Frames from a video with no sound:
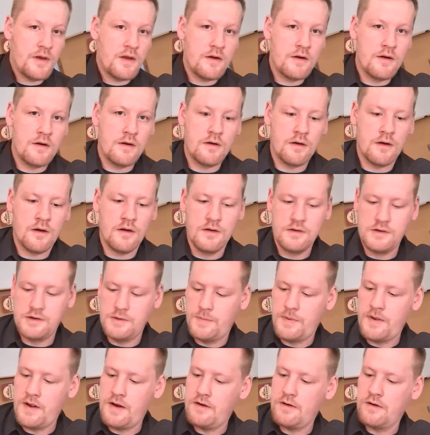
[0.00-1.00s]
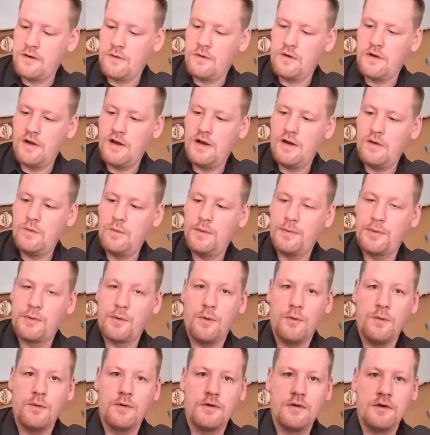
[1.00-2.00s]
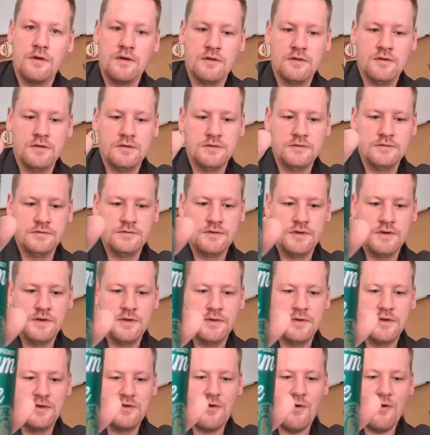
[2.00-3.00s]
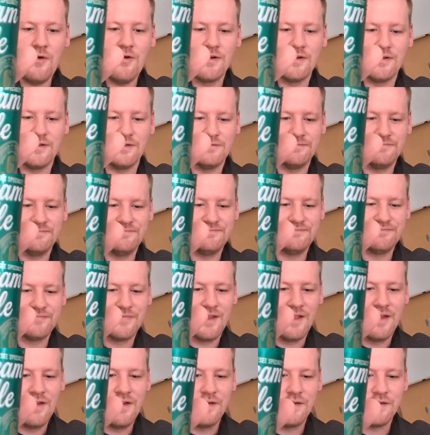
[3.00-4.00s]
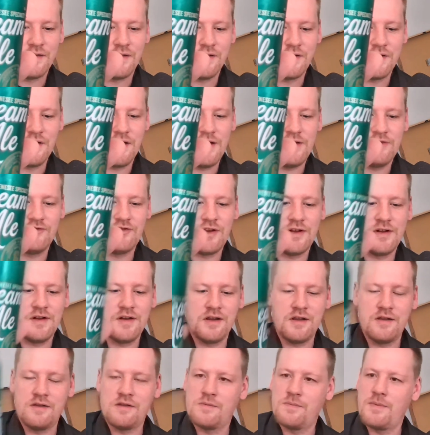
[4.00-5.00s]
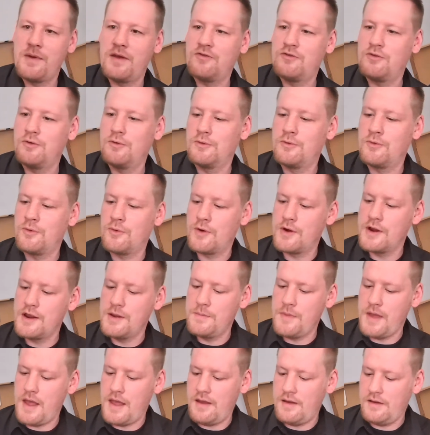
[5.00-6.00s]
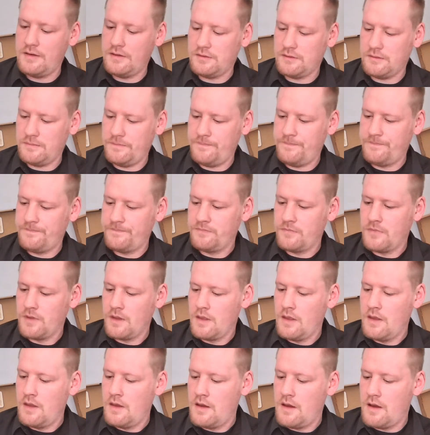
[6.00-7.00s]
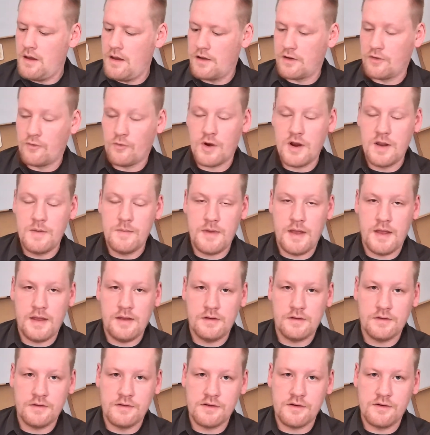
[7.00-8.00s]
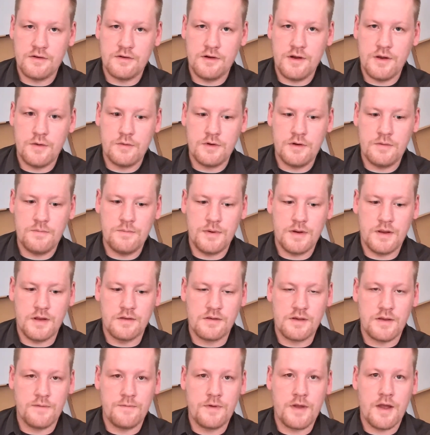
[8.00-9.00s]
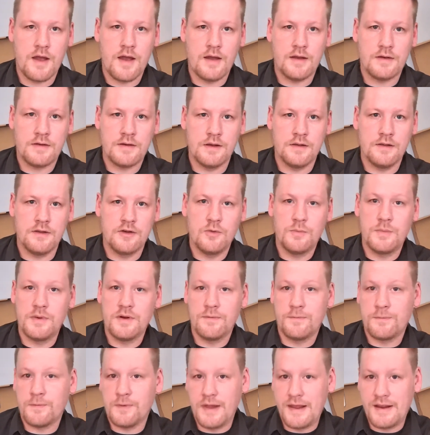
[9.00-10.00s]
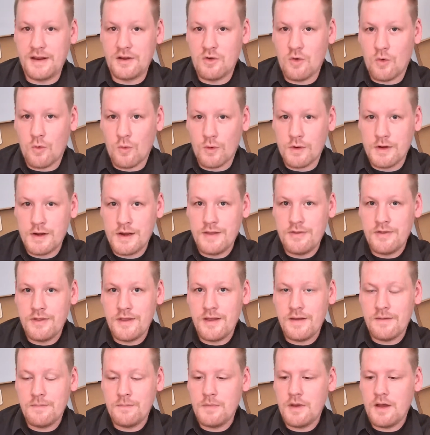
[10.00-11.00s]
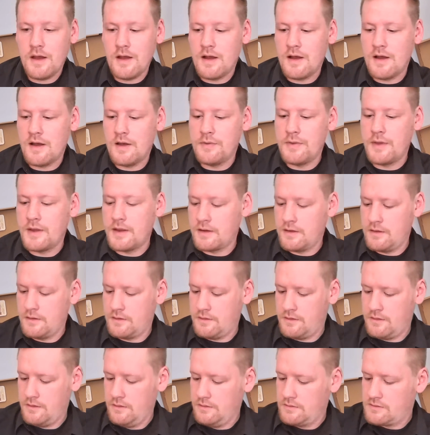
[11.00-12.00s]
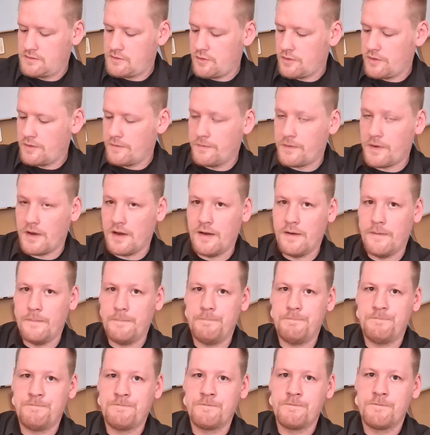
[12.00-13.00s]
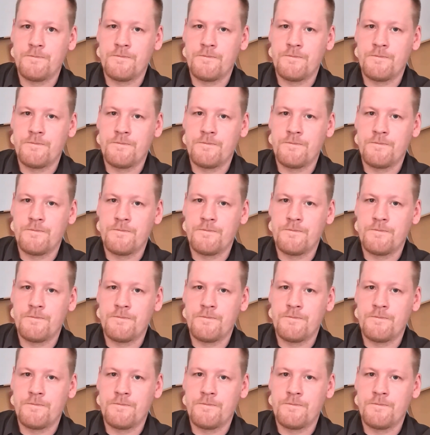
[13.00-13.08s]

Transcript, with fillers: better to pair uh, with corn than corn? This is a uh, Genny's Special Cream Ale. Uh, cream ales are denoted because they've got a little bit of flaked corn in them. Uh, they sort of, um,